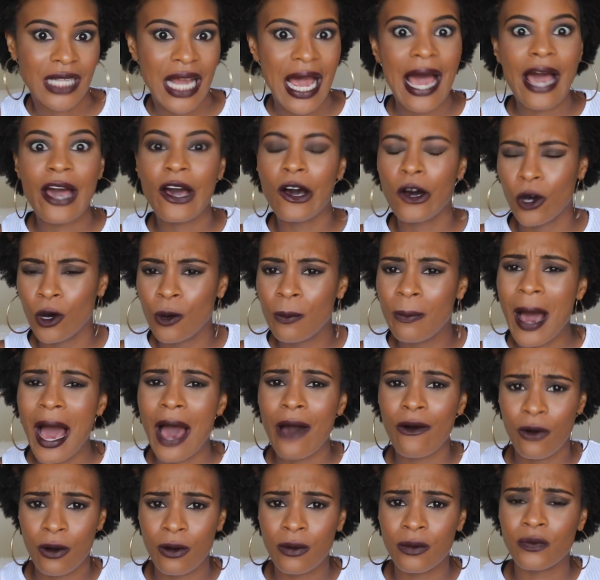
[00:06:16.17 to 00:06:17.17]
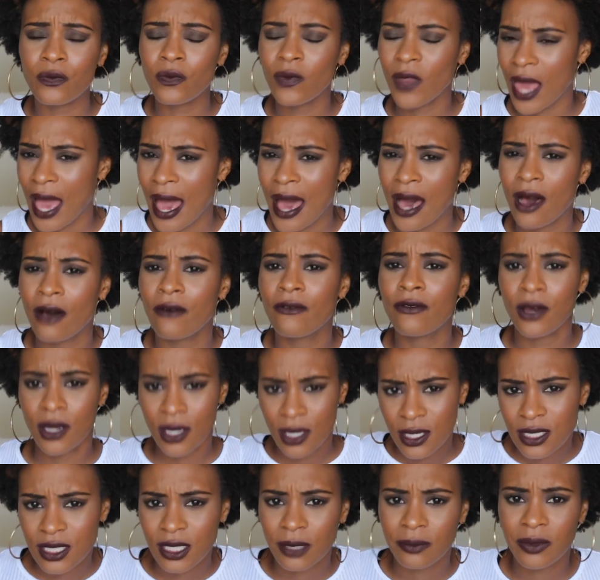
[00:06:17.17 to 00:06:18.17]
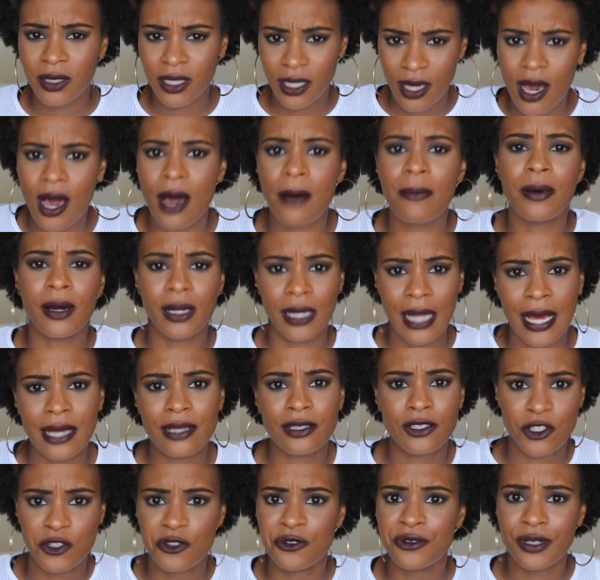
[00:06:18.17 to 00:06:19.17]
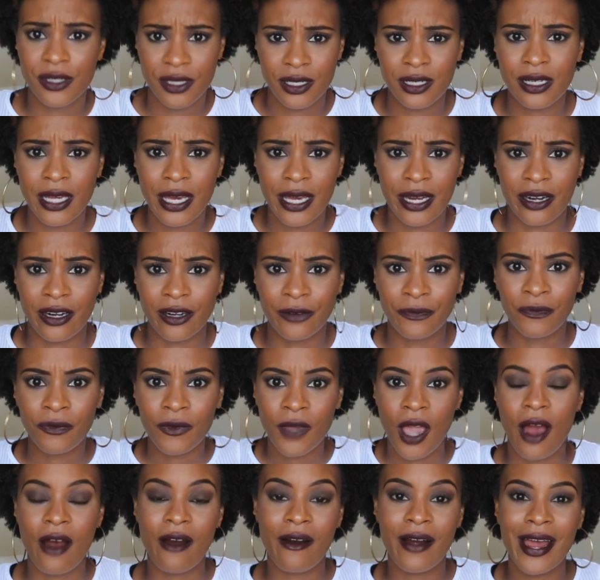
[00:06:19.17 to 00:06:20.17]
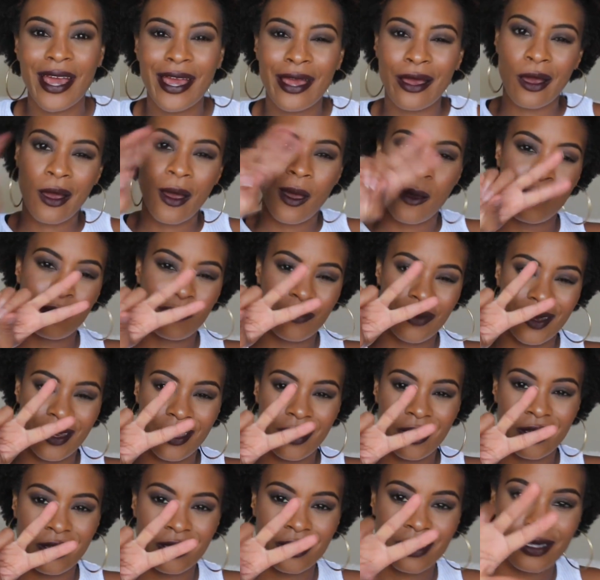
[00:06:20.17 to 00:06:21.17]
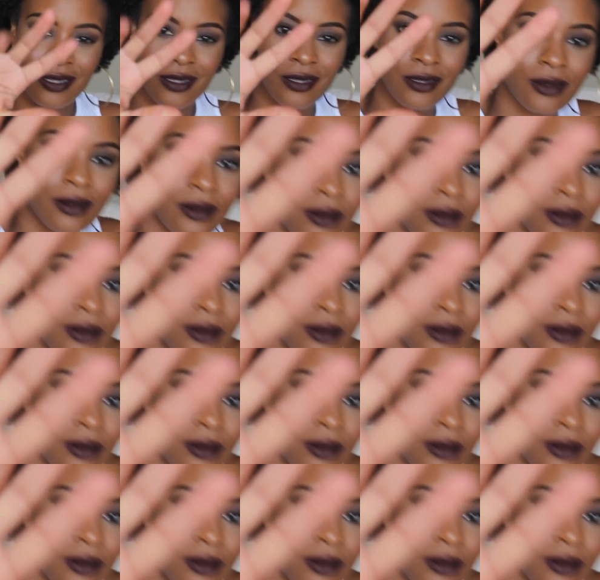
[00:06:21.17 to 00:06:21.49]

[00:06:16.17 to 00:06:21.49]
I hope I will have something up a lot sooner than later. All right, peace.